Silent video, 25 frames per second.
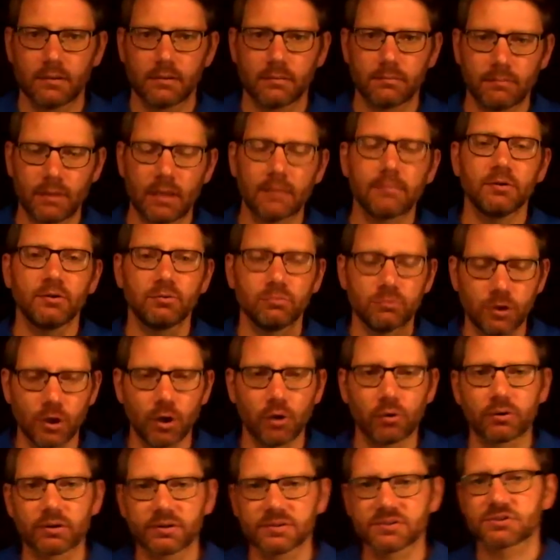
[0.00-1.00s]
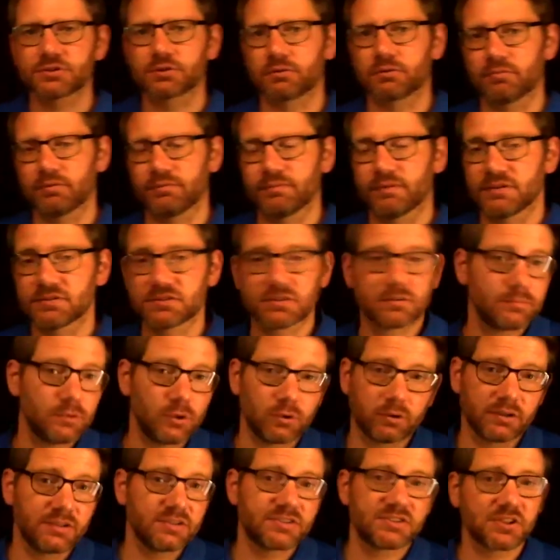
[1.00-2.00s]
Maybe you know conservatism, you
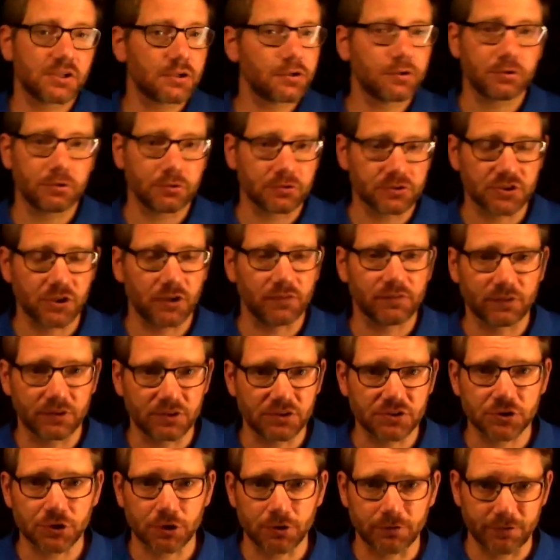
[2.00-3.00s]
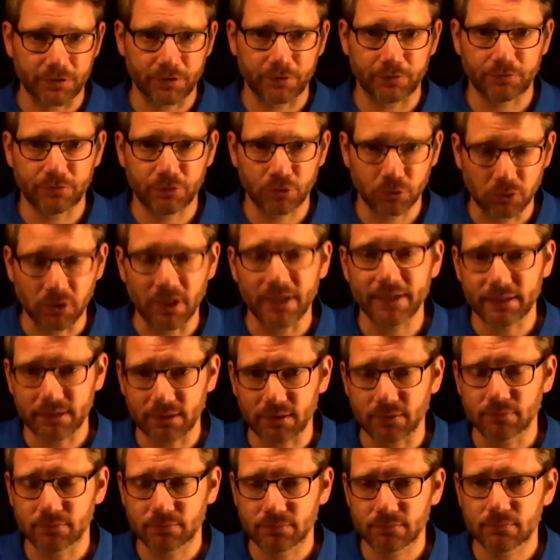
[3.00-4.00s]
consider yourself conservative, you like
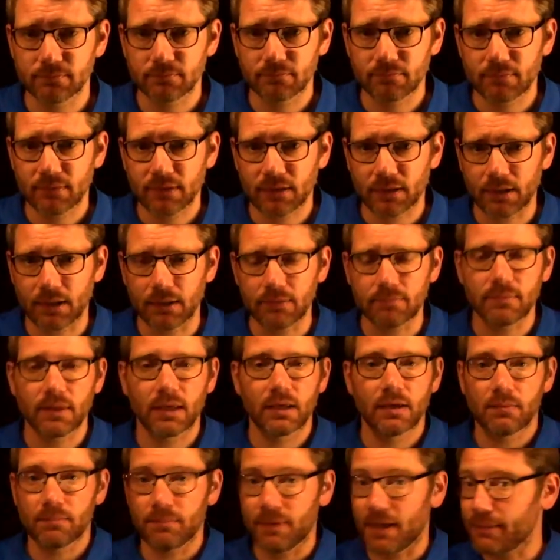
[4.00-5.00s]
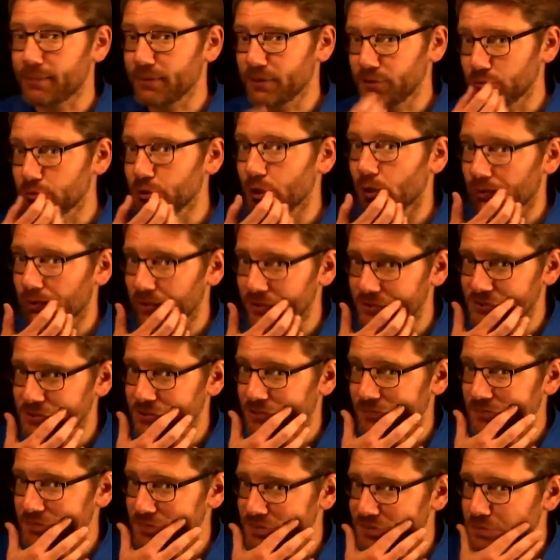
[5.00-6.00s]
it, okay? Maybe you know
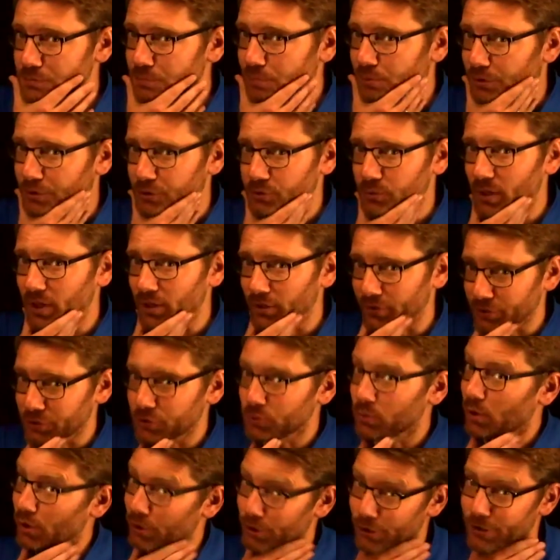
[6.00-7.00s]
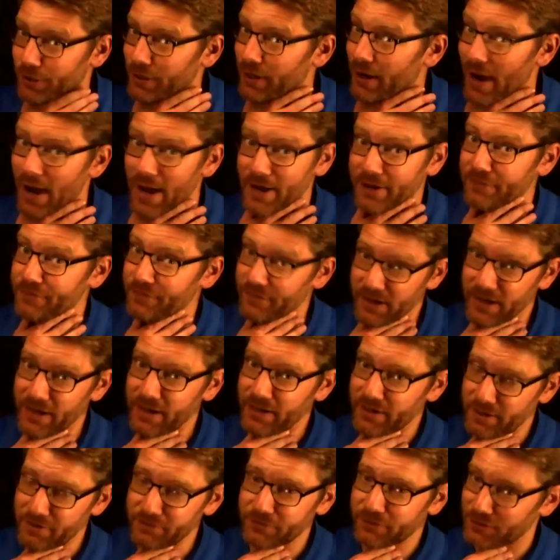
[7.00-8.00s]
conservatism pretty well and you are not a
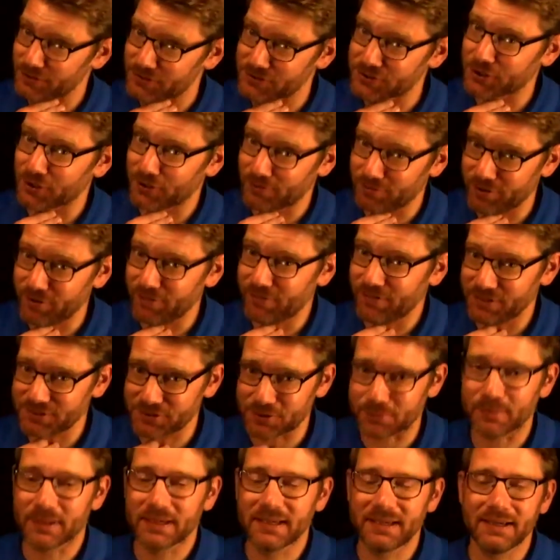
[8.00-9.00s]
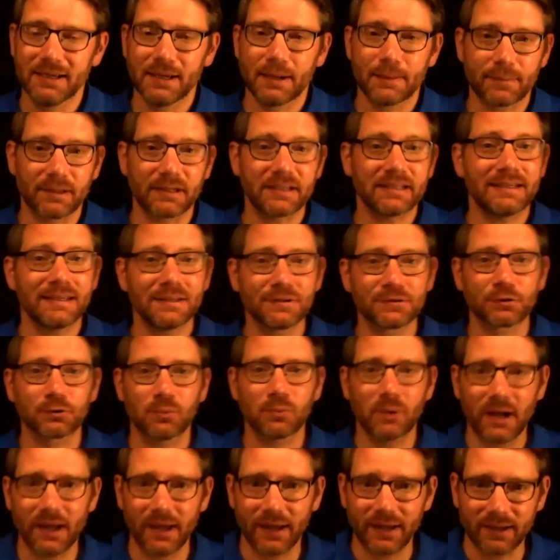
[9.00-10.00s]
fan of conservatism. But either
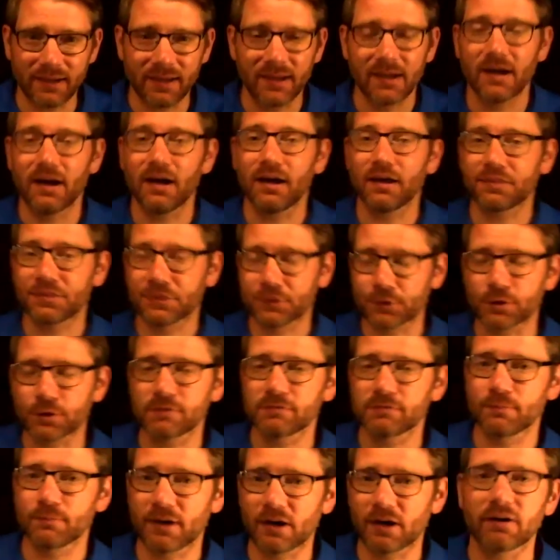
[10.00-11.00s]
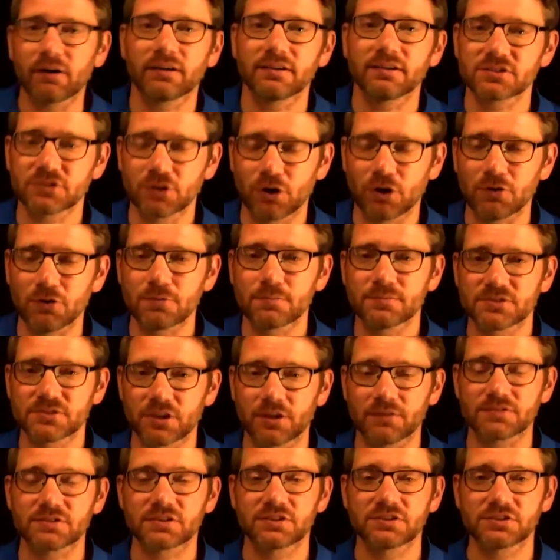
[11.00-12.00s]
way, a third of Americans call
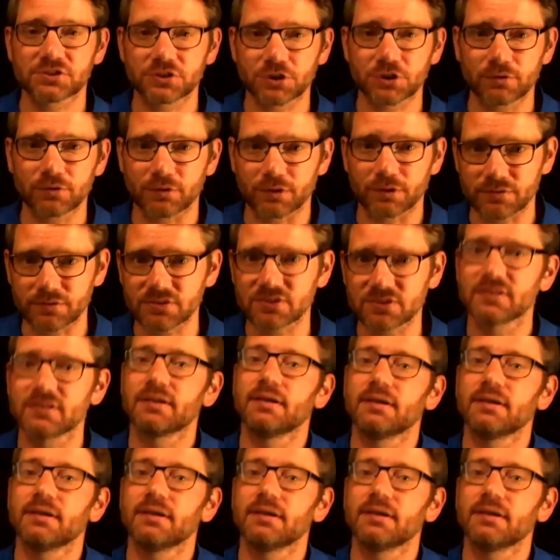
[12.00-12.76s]
themselves conservatives